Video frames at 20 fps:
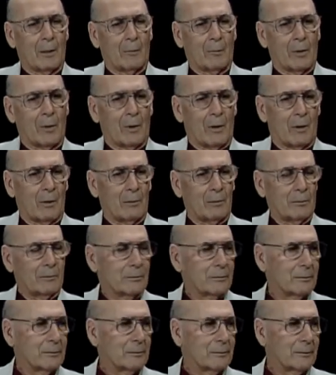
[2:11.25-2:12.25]
We all
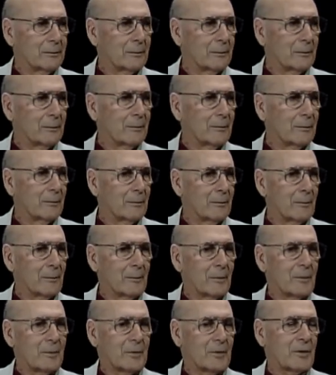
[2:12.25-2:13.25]

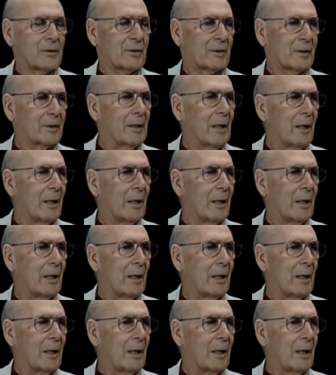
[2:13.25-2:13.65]
just